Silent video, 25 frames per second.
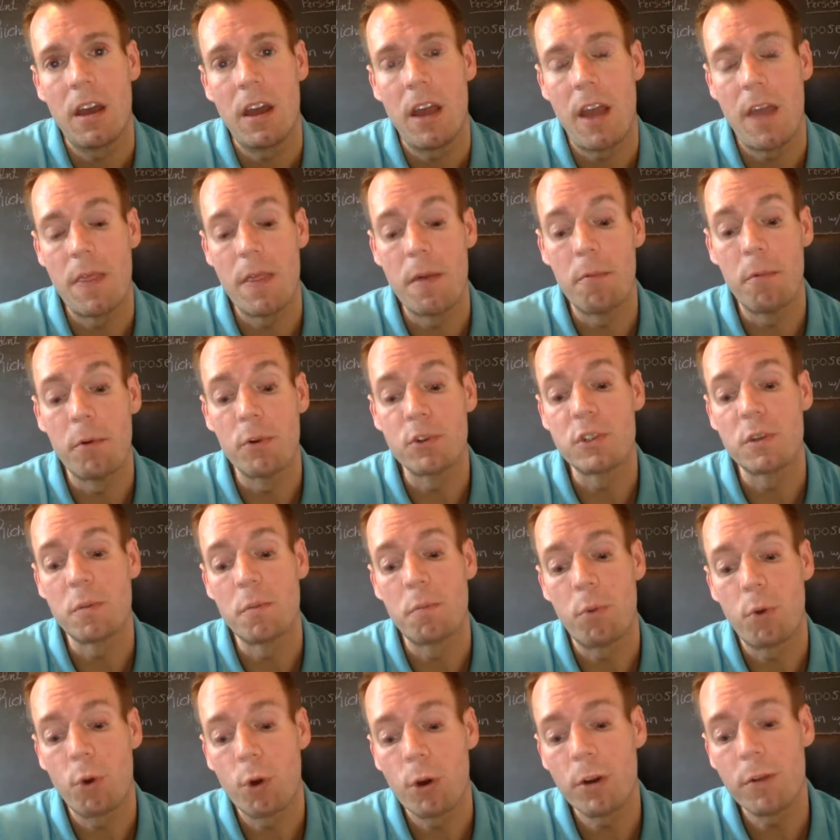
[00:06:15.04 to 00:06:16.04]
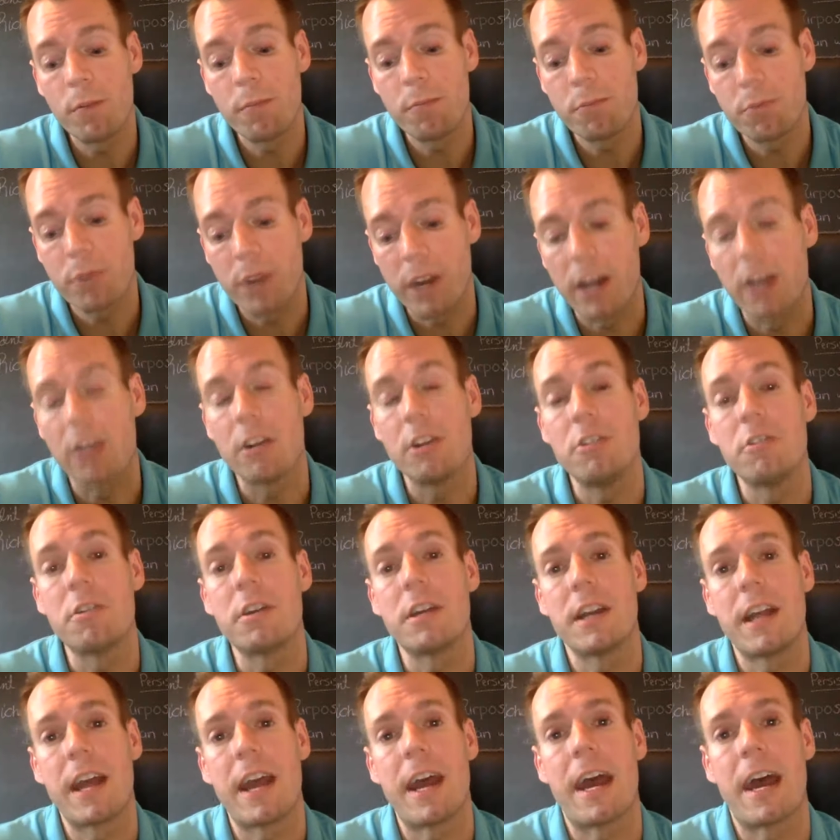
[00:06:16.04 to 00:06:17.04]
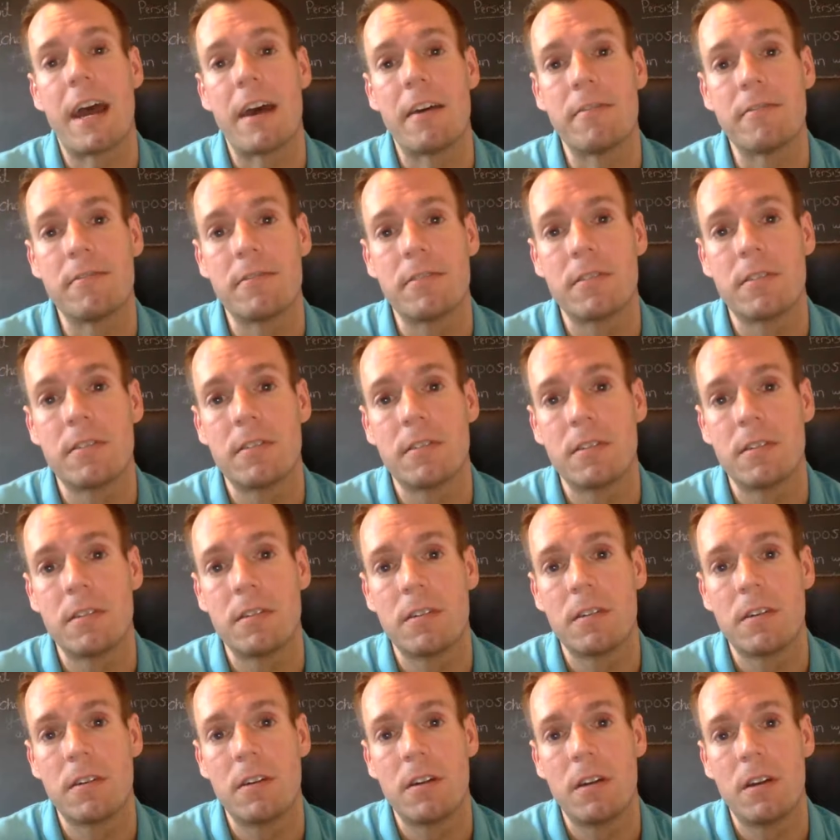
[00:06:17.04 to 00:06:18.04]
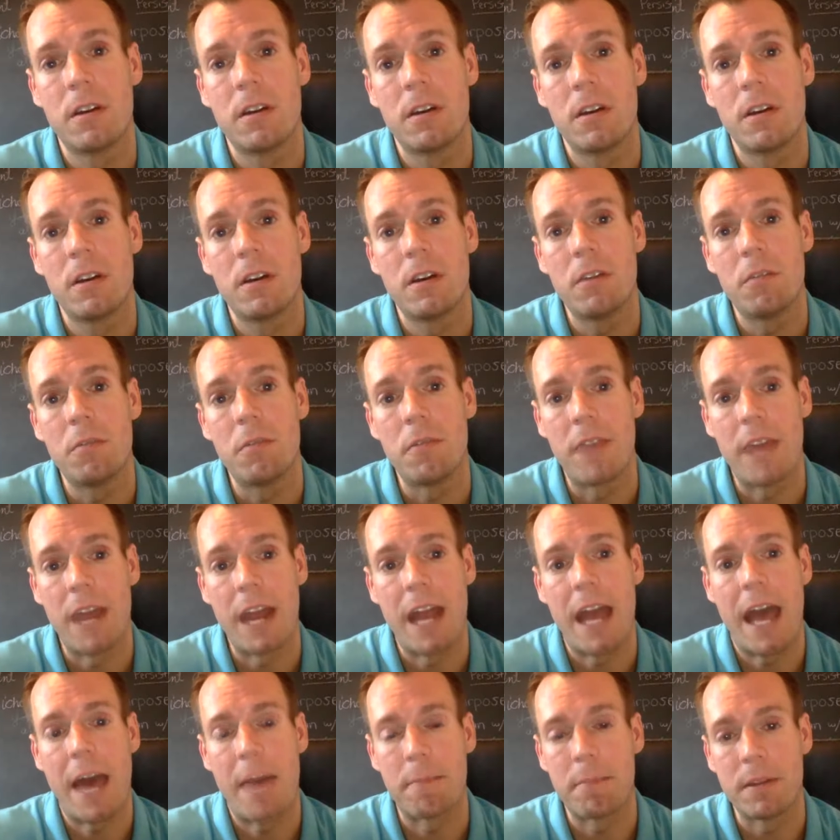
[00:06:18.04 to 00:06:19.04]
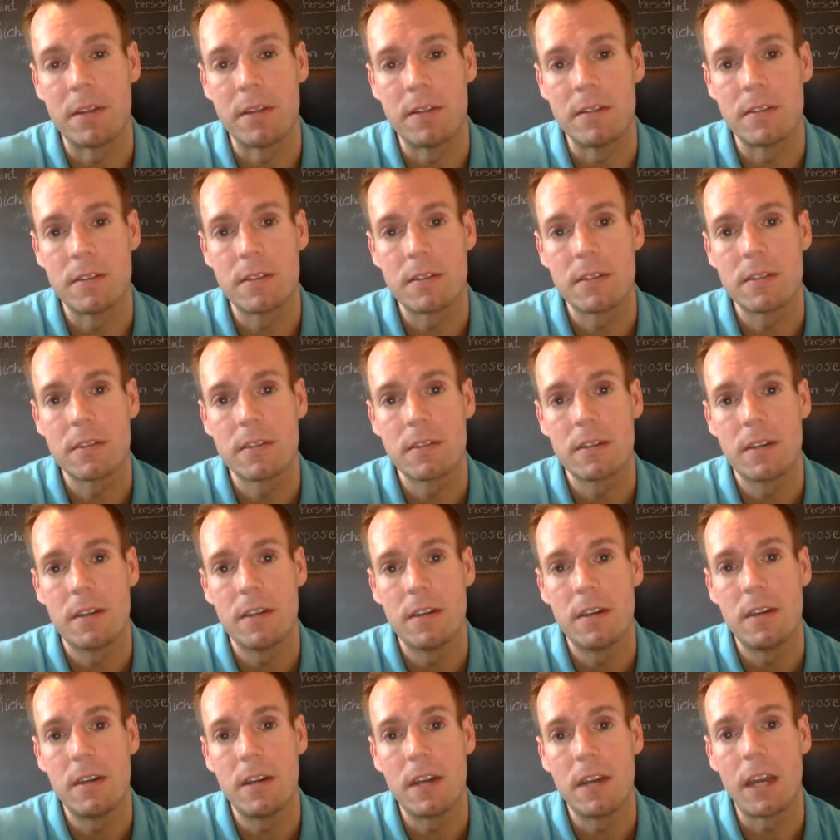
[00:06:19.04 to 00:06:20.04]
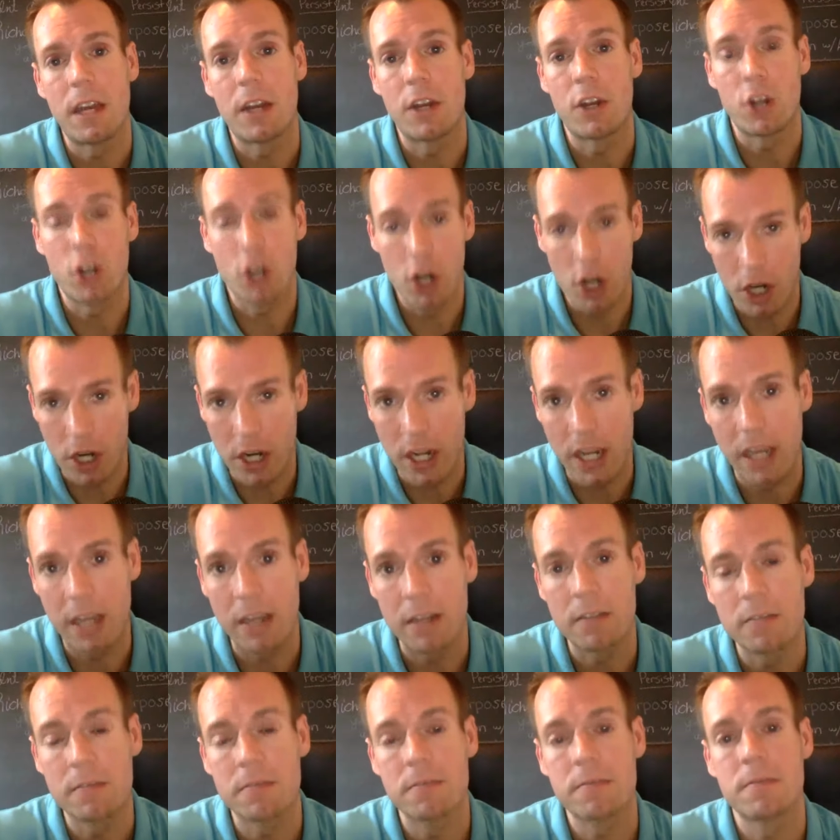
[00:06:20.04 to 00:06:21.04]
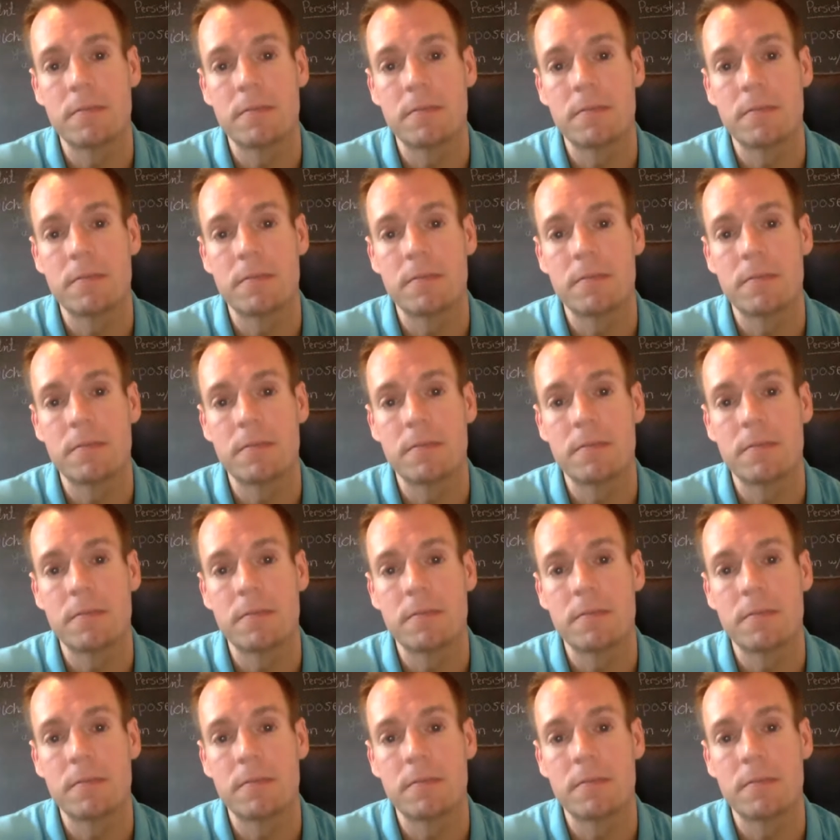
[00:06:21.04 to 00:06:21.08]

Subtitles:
And the most important prayer you can have when that happens and you're hurting